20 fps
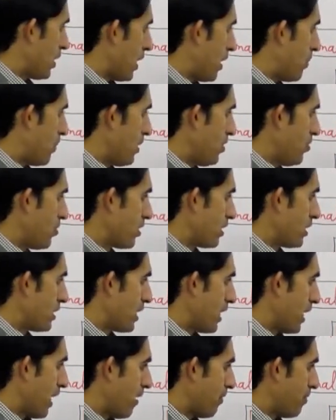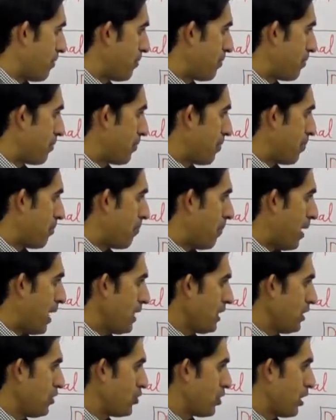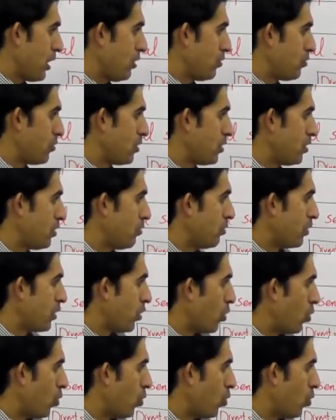Ahmad said, if my children were